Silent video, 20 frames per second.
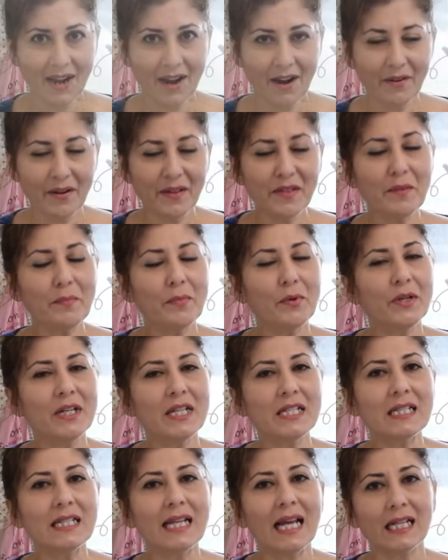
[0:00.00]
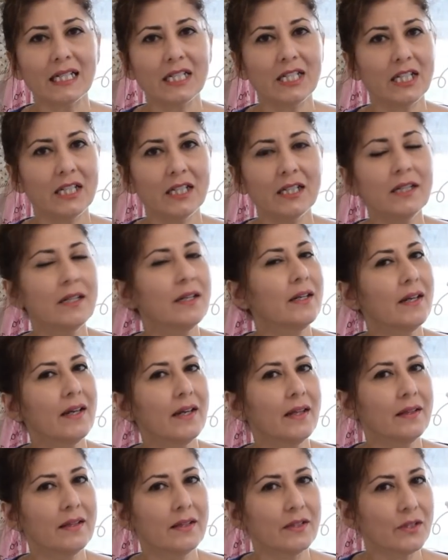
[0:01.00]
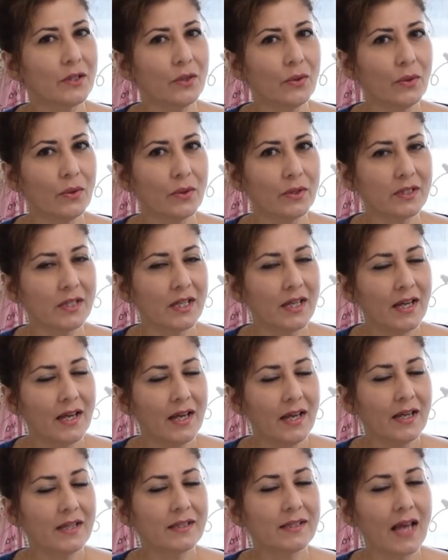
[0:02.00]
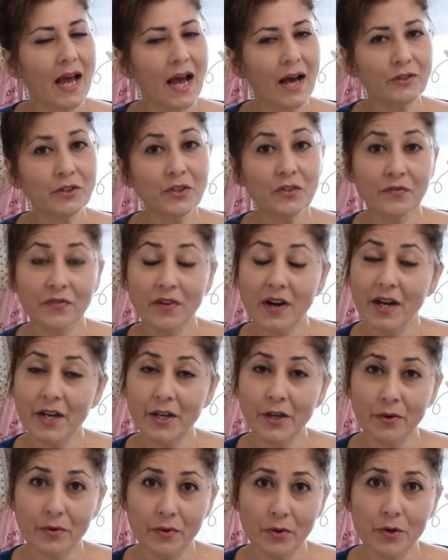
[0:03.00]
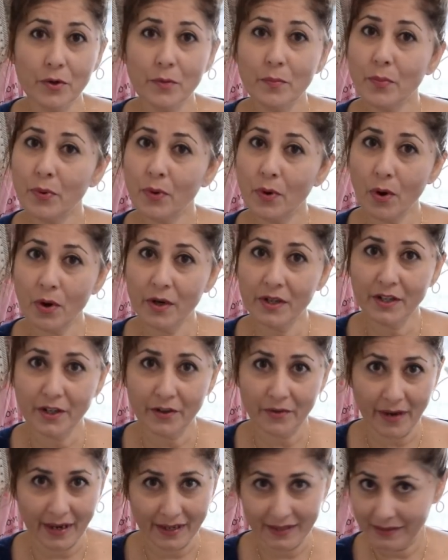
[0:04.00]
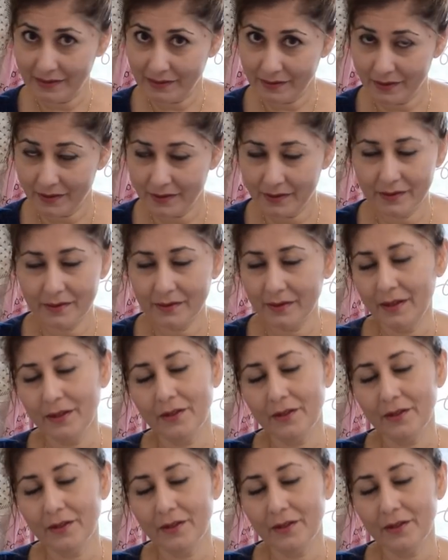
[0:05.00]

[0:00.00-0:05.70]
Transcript: Our other bonus lecture in this course is how to fry your own prawn crackers.